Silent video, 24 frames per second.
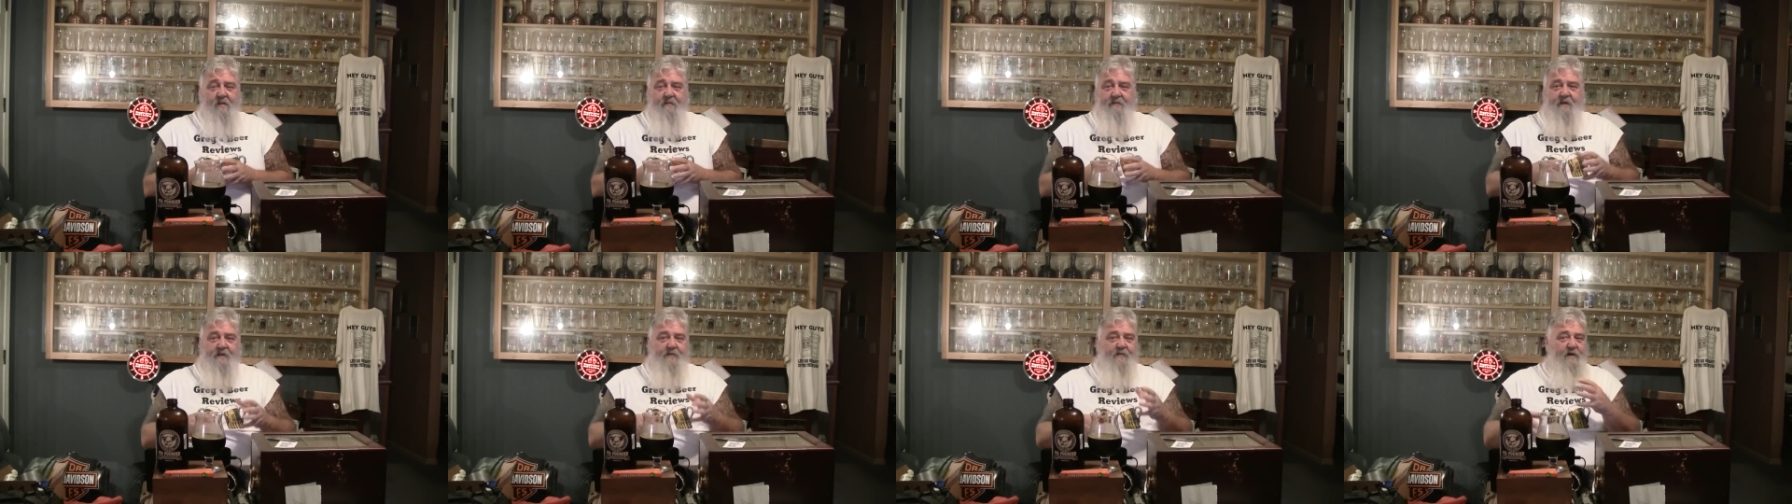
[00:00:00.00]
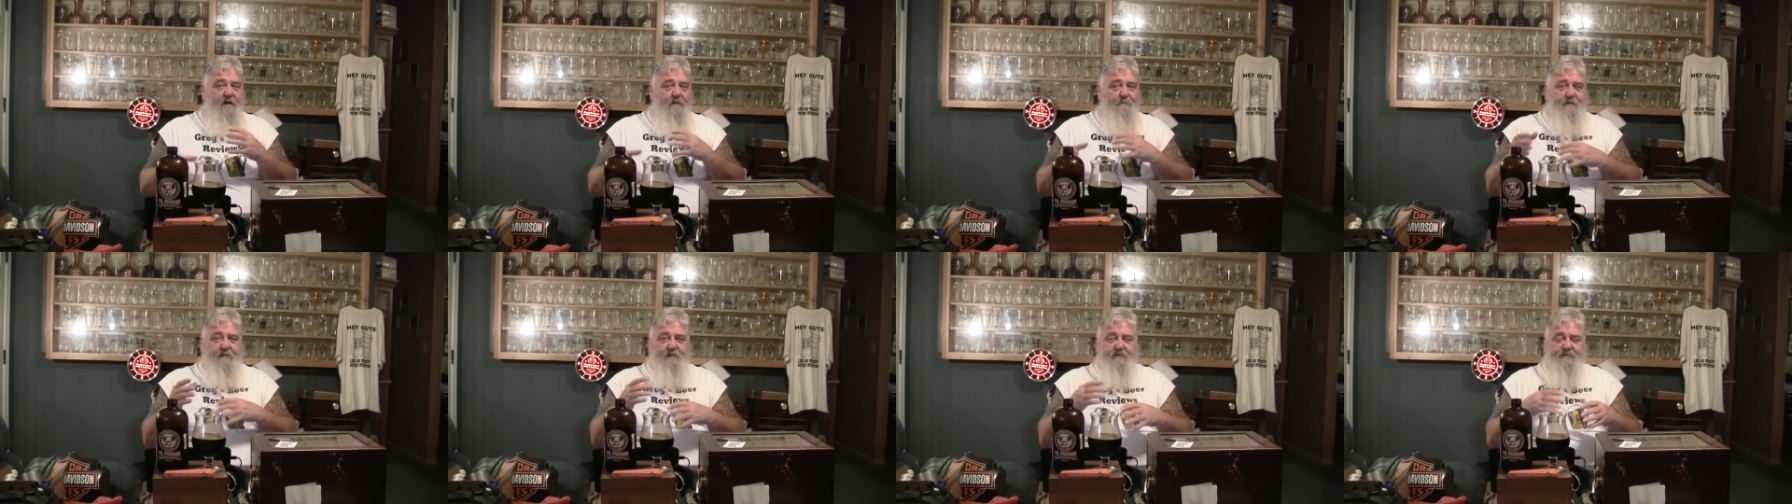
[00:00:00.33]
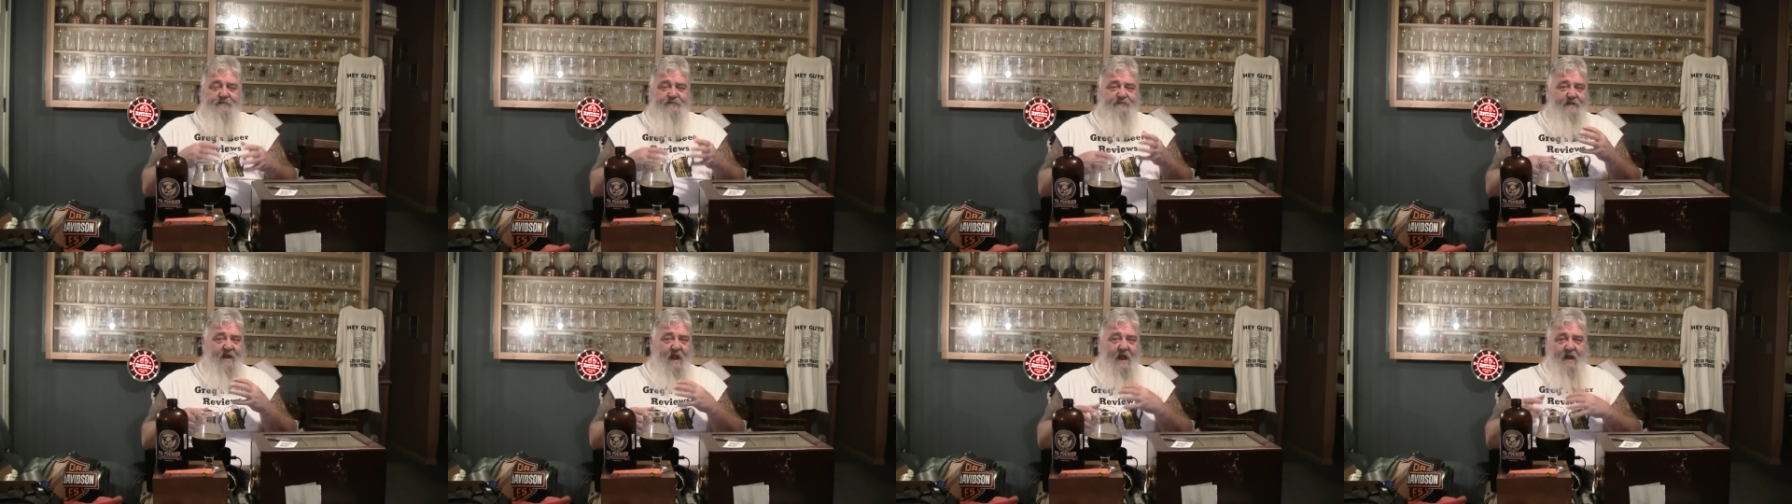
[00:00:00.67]
The creamier
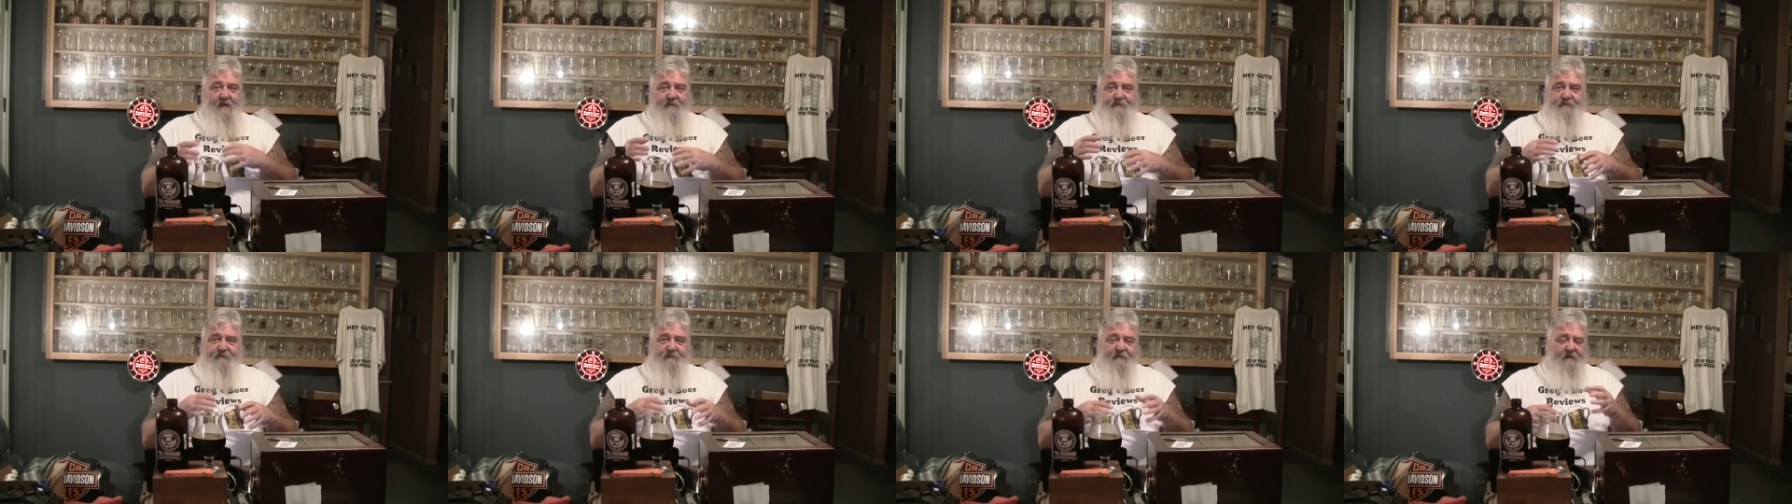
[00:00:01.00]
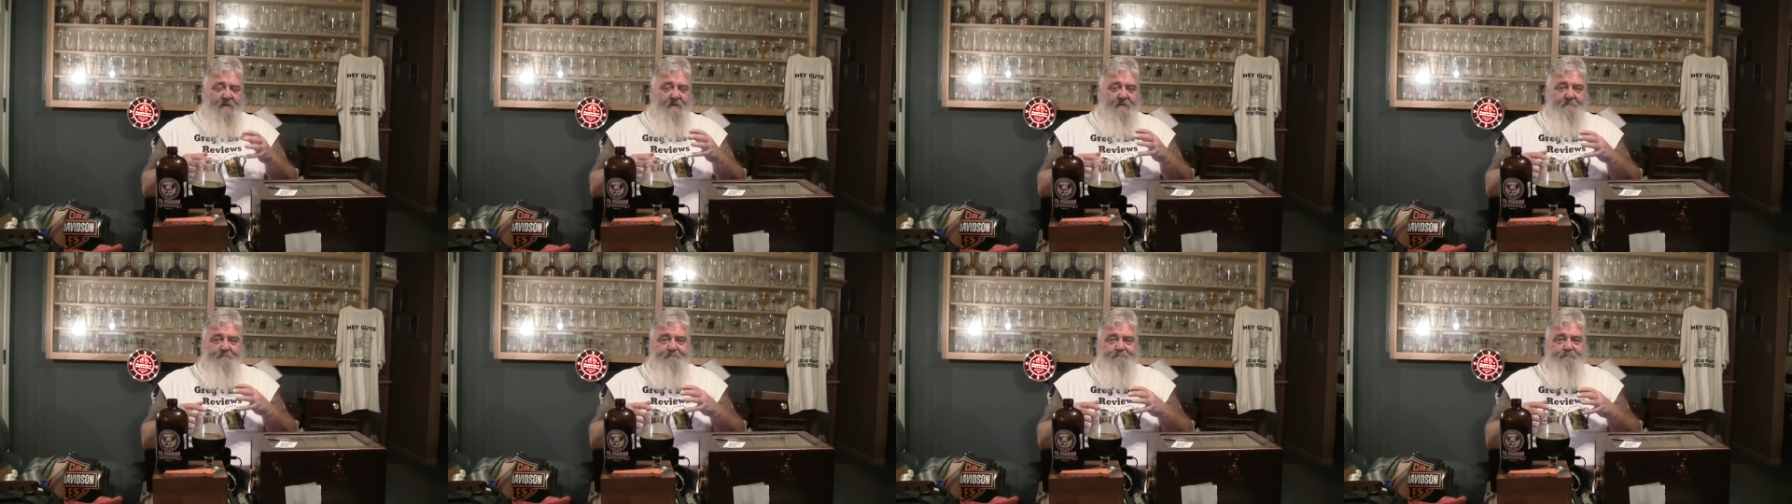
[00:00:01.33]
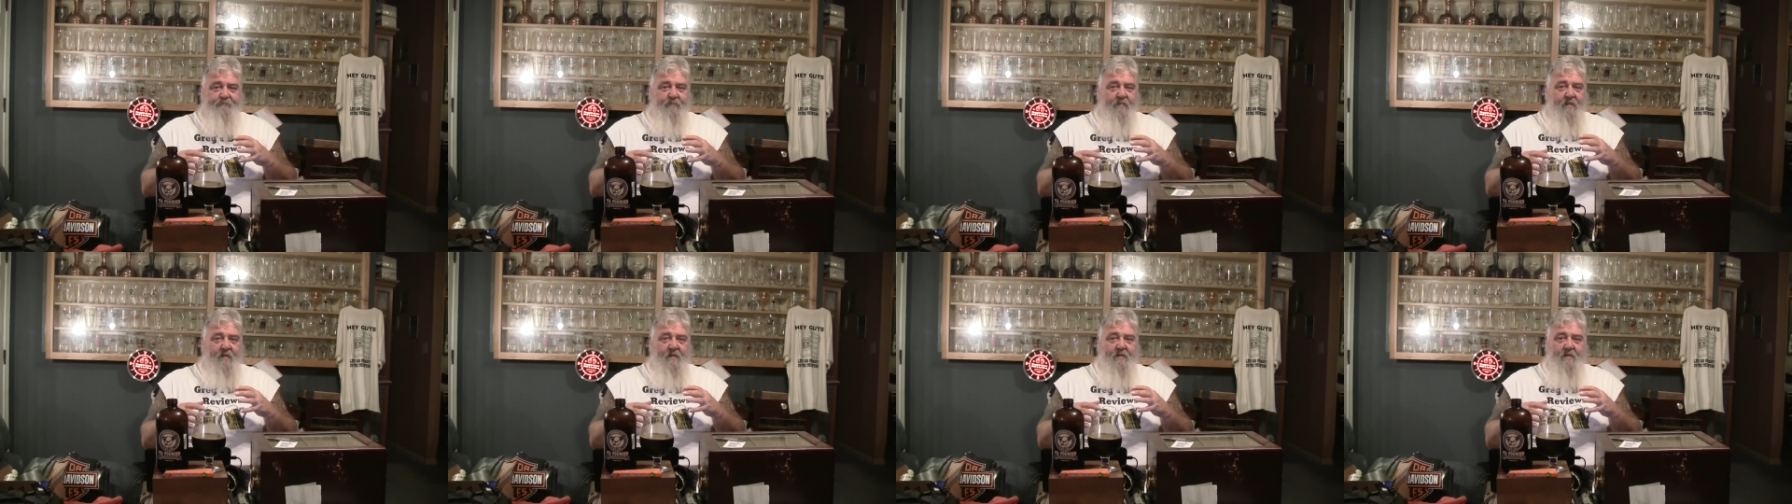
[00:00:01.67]
stouts uh,
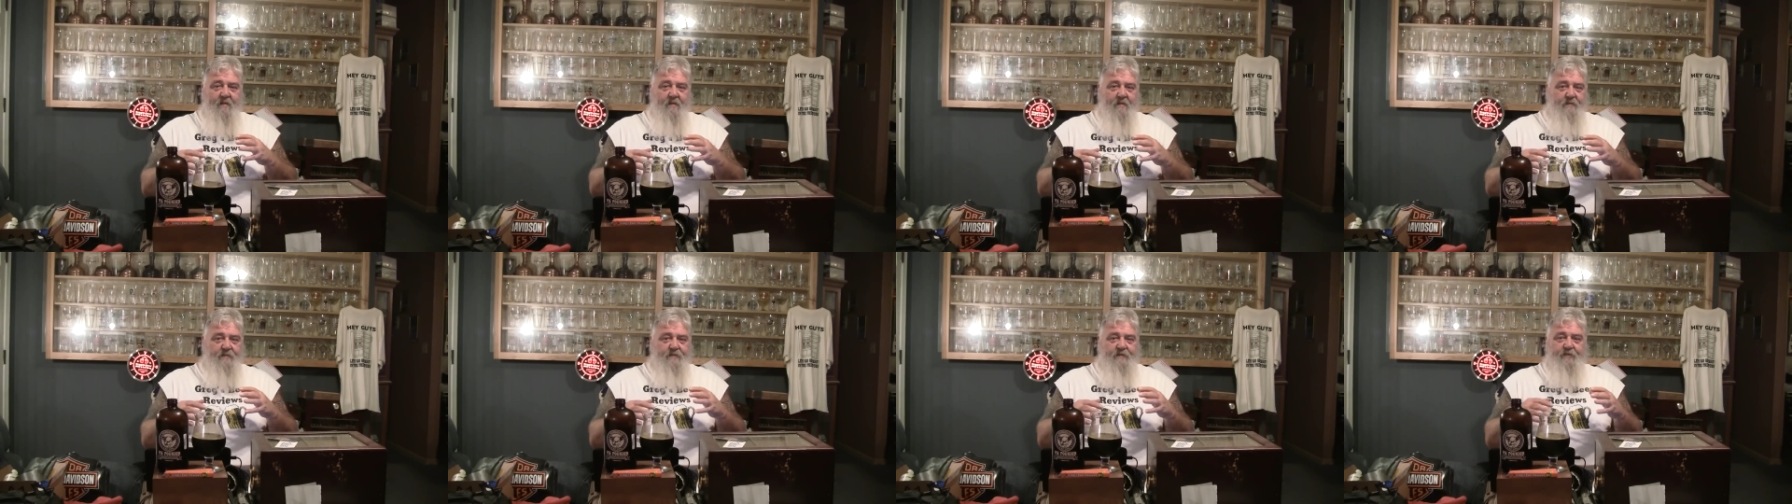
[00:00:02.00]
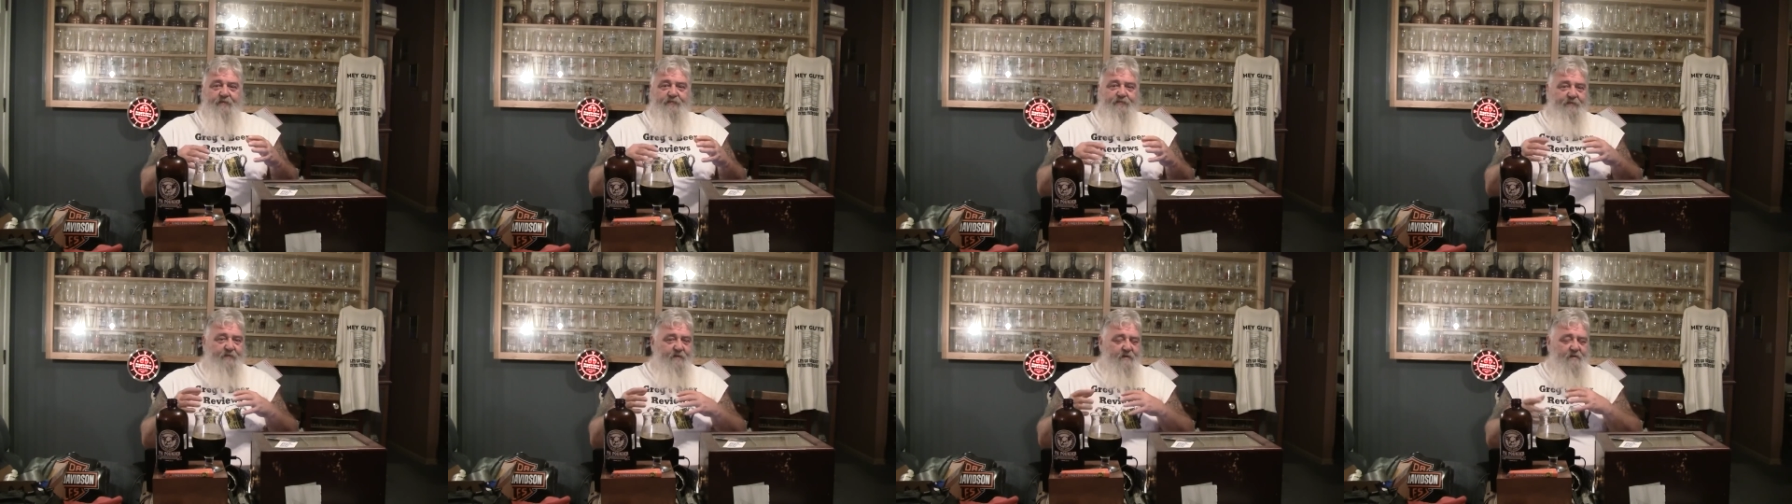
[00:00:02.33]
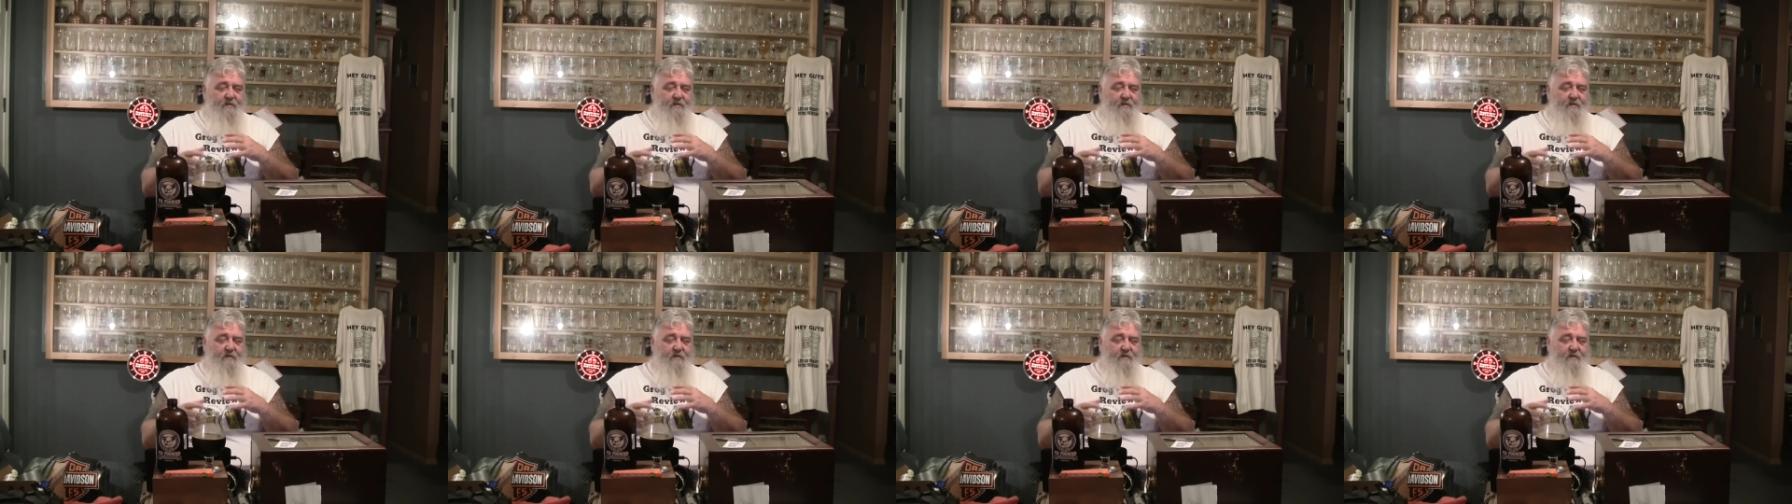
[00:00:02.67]
usually